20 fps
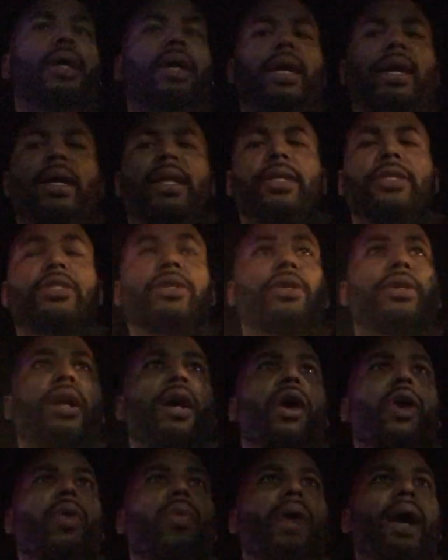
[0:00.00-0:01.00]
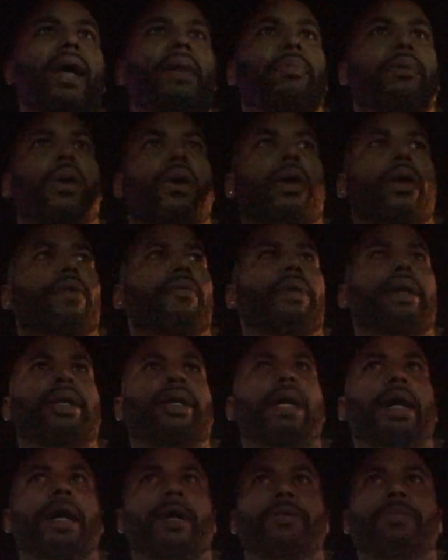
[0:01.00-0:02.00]
Headed to an all-white party right
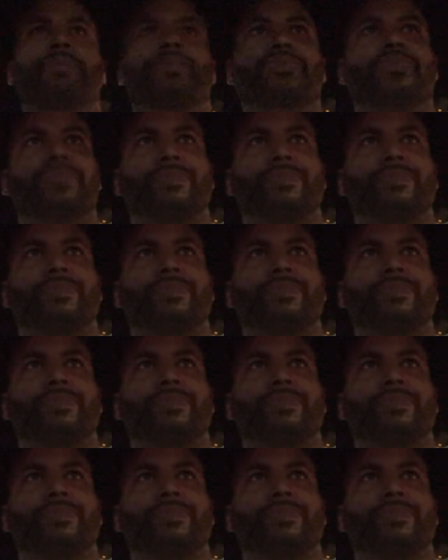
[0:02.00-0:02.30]
now.